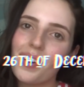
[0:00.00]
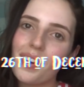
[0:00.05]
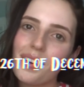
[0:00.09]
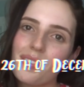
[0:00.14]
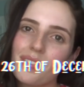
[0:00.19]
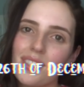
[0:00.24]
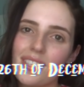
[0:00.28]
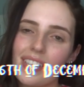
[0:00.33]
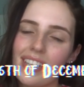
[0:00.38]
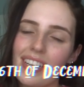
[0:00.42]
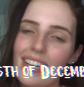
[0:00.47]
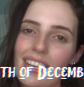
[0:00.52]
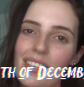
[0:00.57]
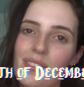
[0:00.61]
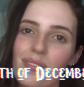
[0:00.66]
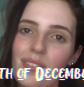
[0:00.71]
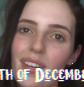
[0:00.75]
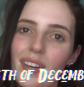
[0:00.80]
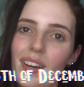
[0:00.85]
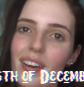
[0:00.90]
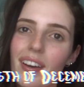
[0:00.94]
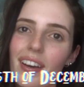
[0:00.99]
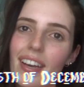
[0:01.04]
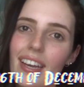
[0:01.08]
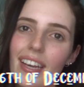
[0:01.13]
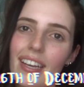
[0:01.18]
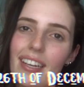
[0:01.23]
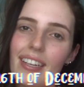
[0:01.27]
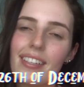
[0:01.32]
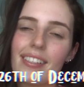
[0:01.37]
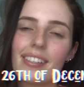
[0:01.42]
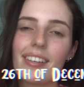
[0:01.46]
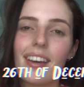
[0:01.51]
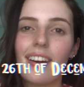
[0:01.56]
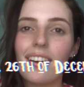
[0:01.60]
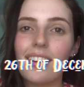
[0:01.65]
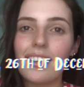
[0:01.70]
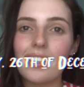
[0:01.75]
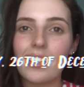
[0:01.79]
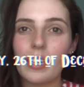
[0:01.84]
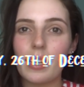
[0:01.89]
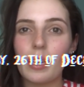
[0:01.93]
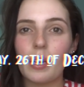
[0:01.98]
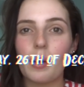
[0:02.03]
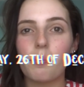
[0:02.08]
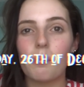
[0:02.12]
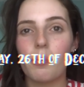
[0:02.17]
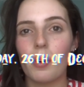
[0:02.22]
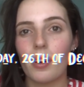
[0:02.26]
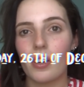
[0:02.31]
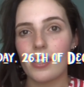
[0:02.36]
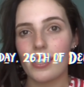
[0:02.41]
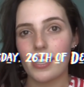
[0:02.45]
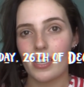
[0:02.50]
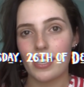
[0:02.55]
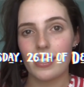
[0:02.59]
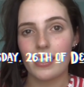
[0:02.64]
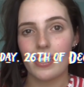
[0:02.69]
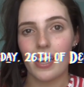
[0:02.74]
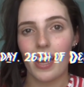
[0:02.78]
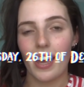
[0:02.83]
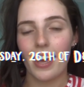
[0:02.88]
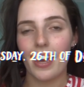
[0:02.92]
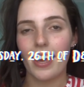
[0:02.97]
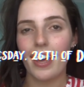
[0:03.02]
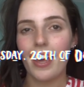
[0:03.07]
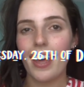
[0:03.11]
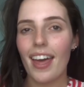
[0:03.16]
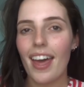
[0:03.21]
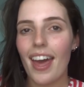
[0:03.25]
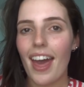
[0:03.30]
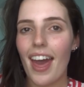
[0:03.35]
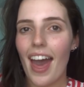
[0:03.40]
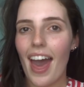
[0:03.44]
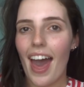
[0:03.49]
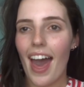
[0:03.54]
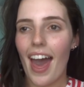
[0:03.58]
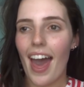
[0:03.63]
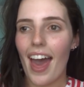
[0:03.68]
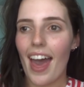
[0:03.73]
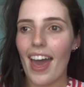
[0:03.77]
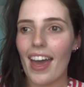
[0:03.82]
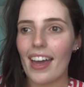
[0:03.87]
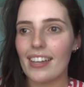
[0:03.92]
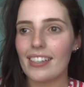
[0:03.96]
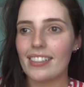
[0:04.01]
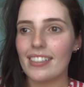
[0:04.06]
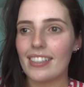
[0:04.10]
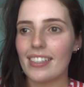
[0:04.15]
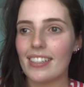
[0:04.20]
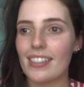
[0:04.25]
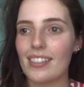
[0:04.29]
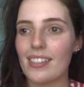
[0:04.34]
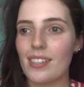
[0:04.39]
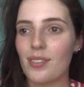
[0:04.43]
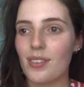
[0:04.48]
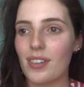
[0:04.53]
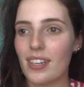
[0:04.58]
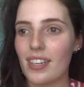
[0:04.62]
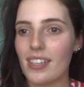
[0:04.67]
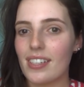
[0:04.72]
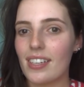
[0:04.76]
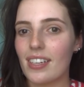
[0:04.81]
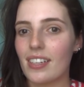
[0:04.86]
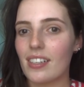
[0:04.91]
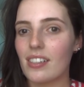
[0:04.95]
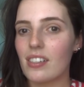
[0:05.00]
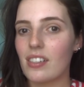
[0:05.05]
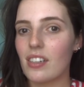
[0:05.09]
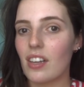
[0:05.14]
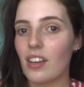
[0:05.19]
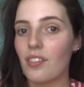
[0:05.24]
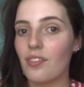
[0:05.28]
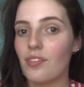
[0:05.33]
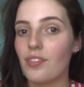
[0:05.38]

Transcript: Welcome to today's video. It is currently Boxing Day and it is the 26th of